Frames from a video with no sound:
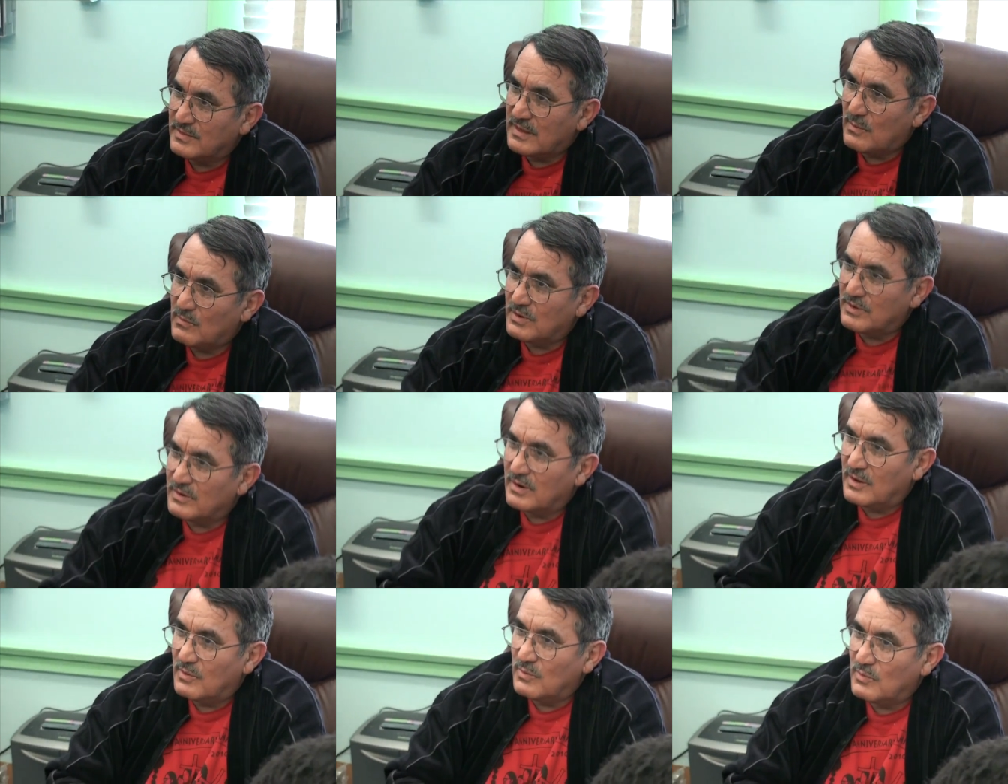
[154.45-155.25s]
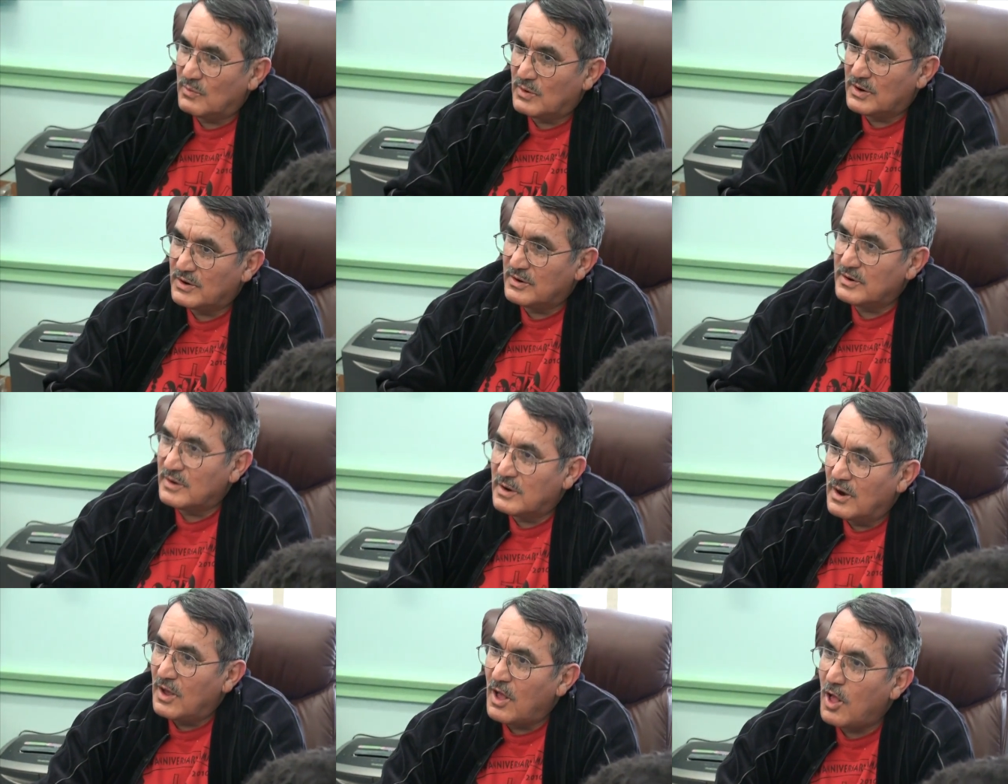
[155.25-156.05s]
that were
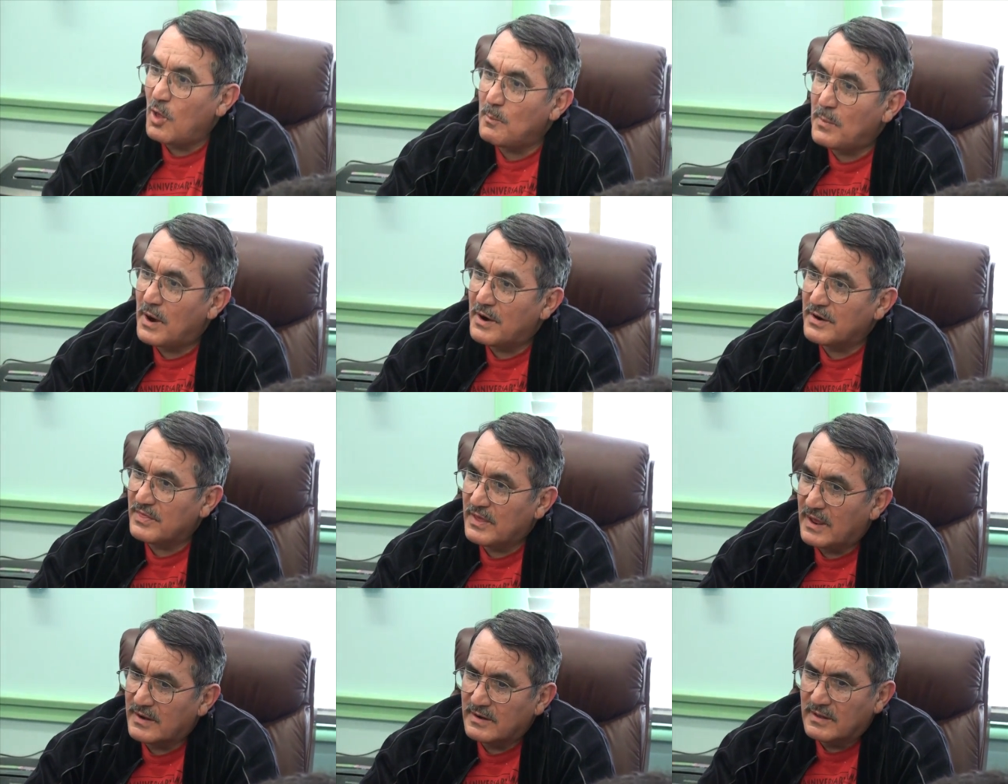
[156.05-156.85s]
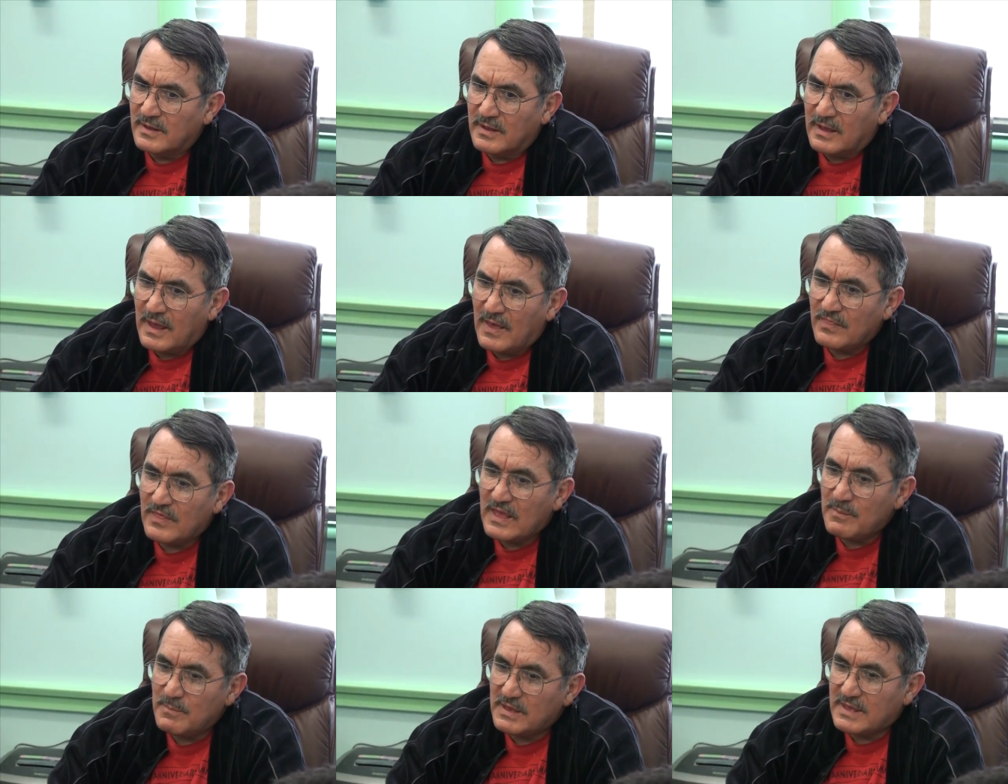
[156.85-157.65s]
uh, all part of that. And
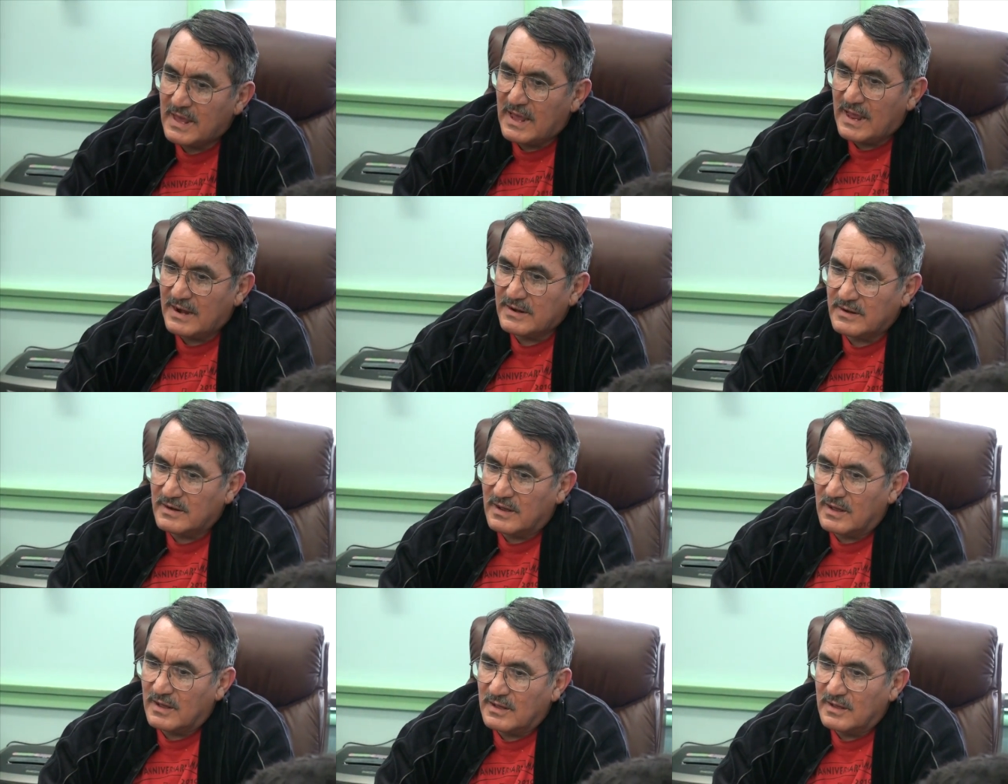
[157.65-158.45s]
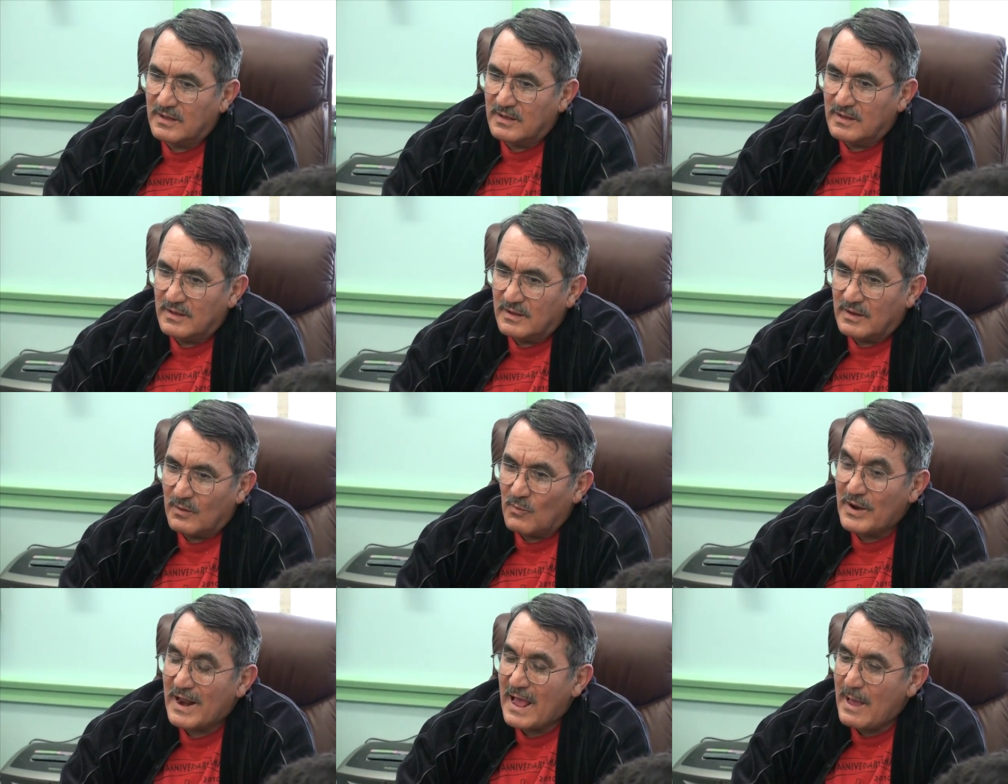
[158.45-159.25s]
they began. Uh,
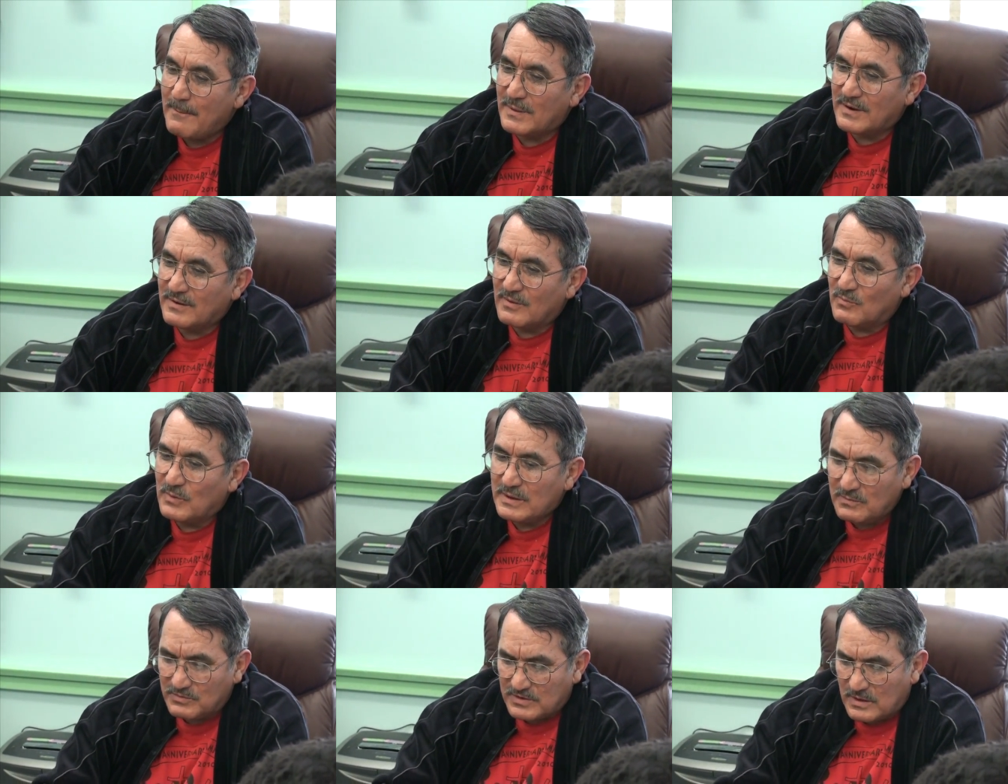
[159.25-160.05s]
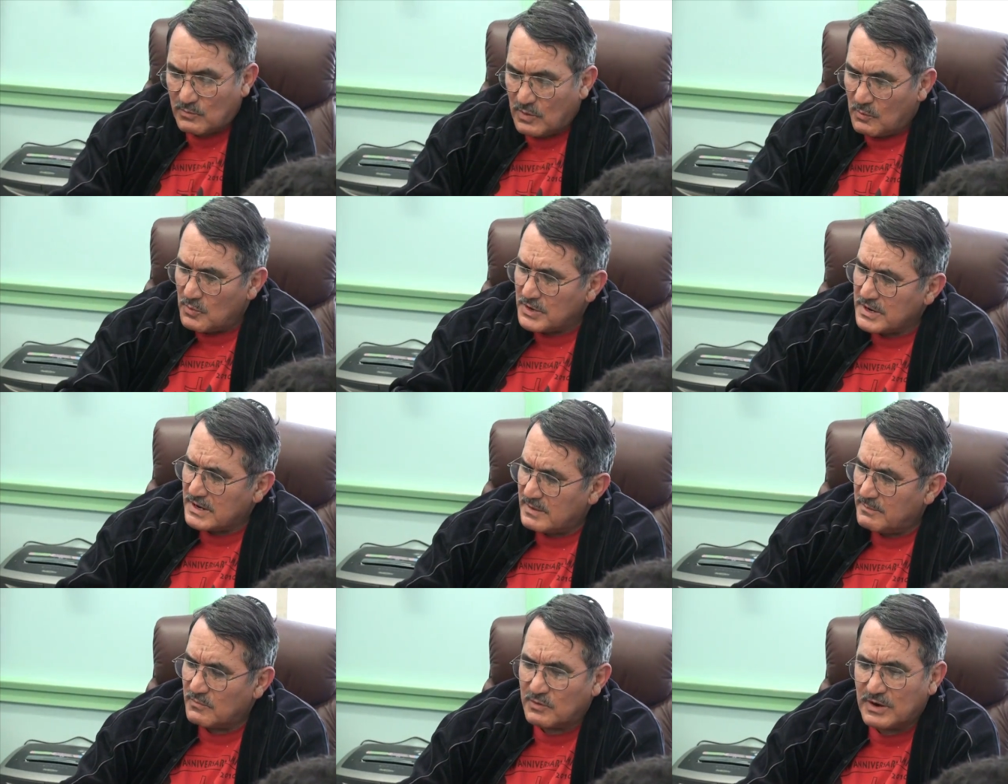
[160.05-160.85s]
what happened? We said, well, we're
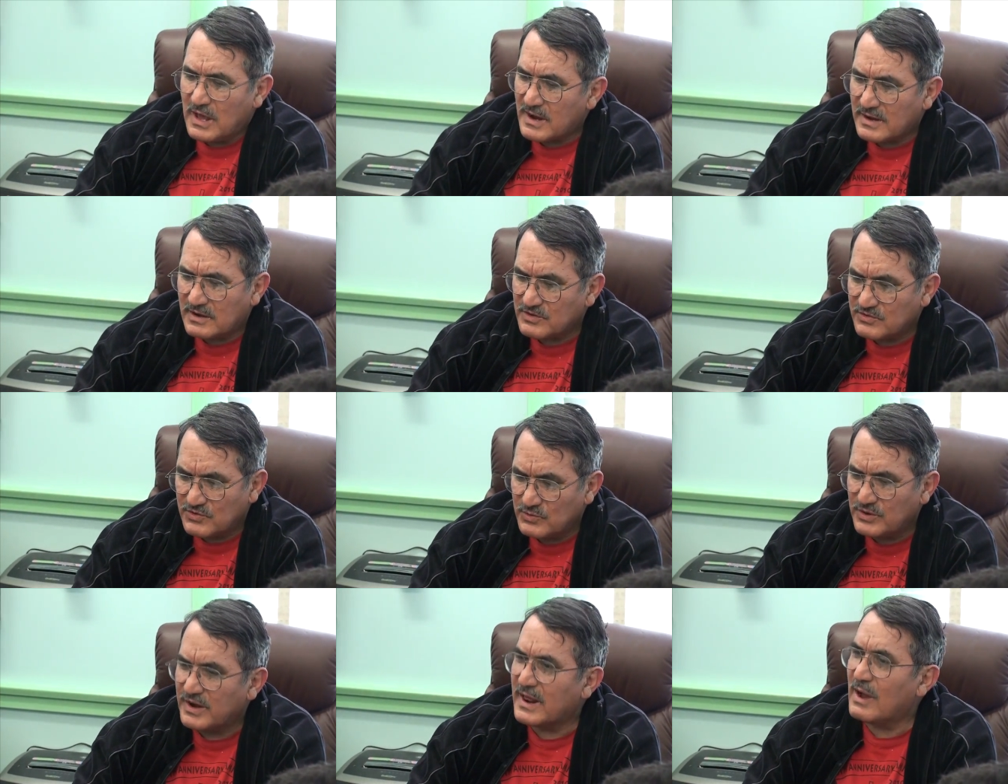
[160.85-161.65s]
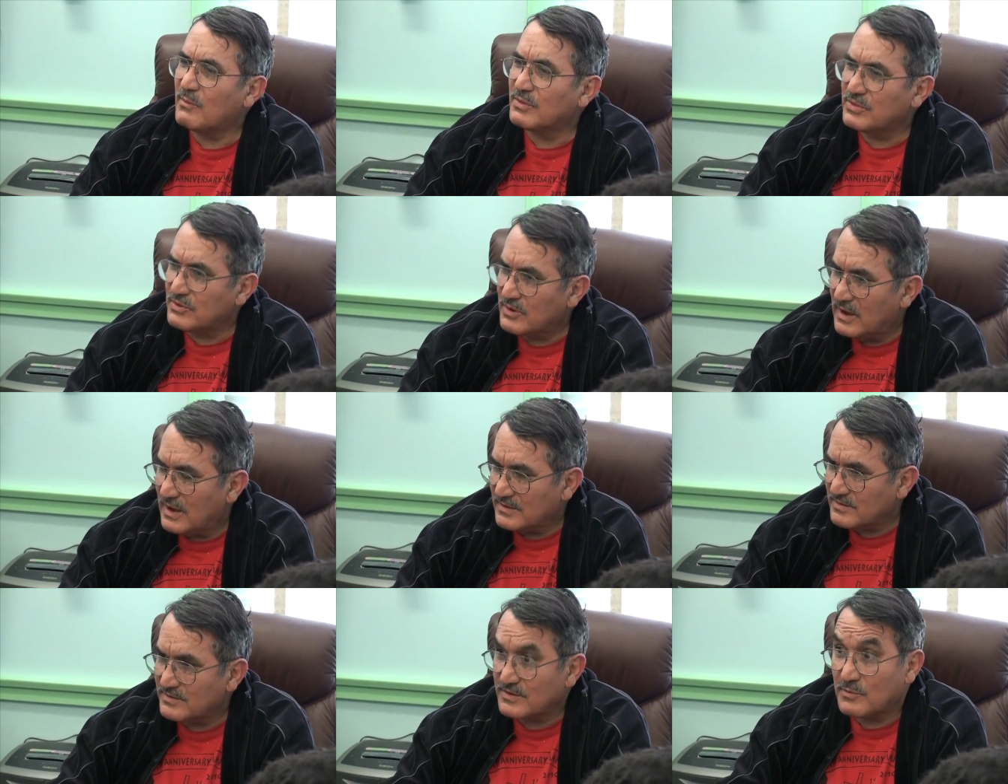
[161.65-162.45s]
gonna, we're not gonna shoot it out with you guys
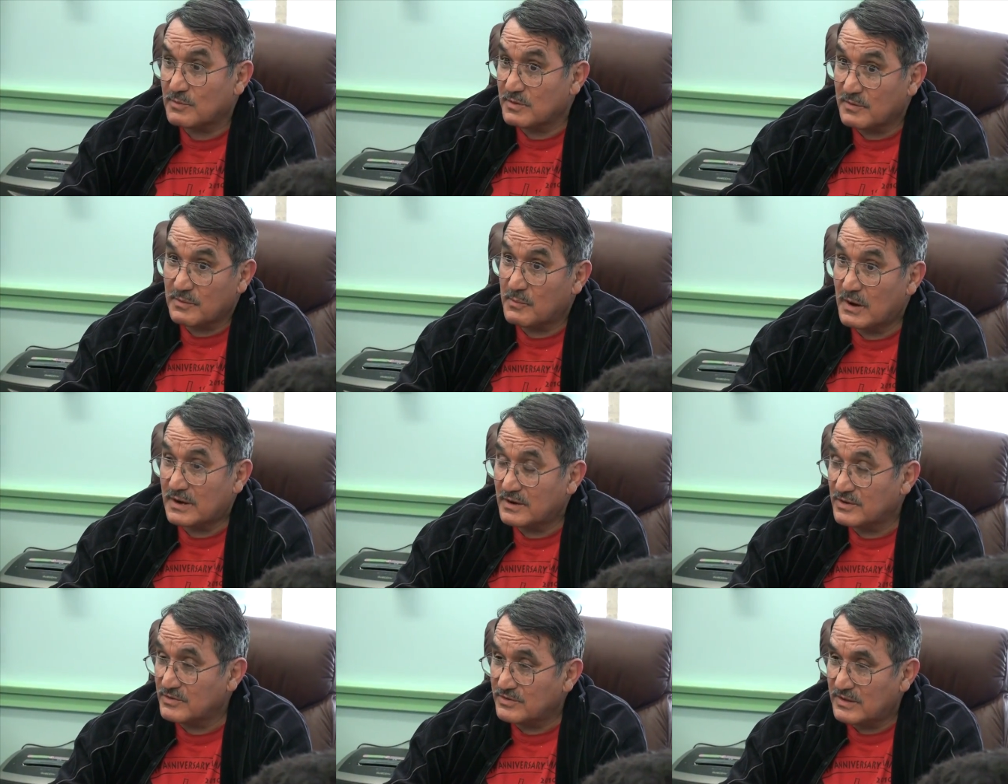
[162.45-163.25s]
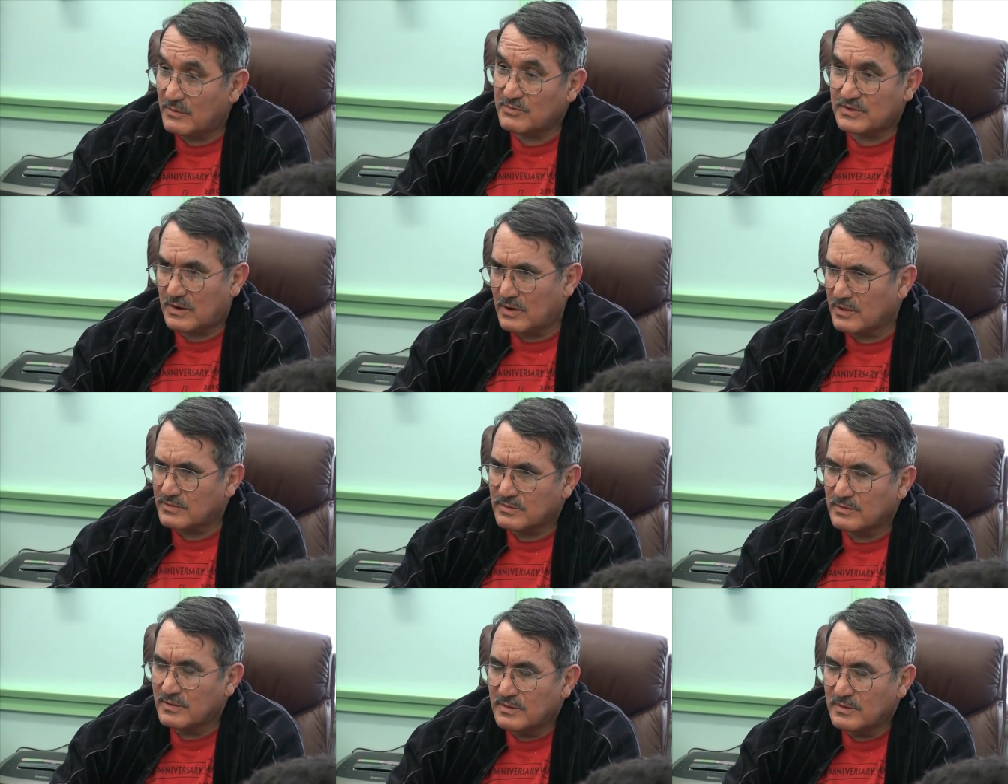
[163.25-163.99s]
because they were really wanted to. They were.